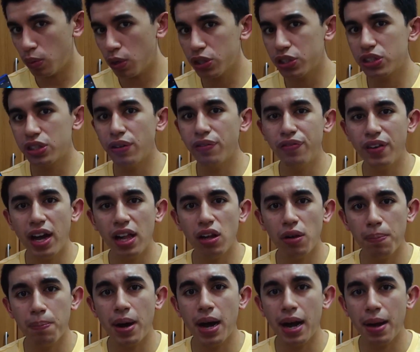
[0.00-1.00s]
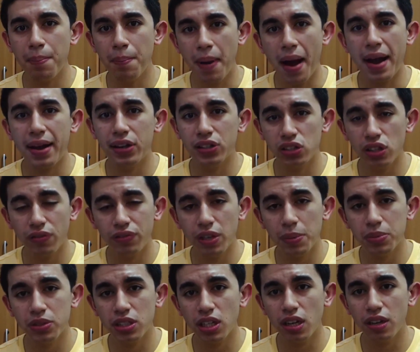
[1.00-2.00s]
was developed by Microsoft
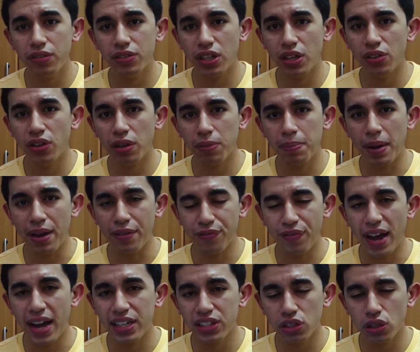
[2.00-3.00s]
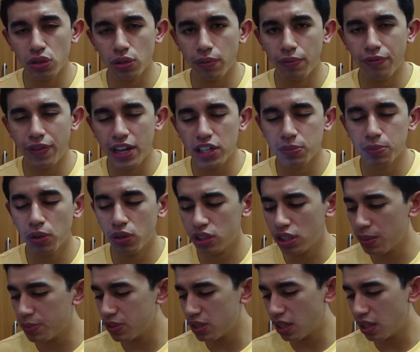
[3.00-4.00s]
themselves and not by Facebook
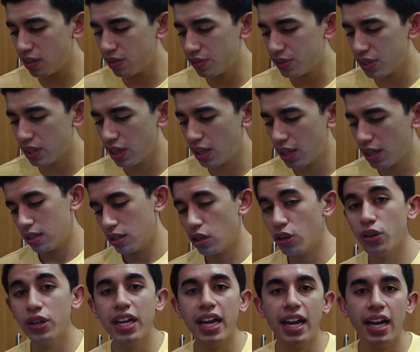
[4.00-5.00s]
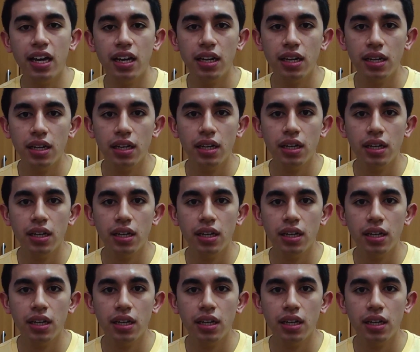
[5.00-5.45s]
themselves. Oh yeah,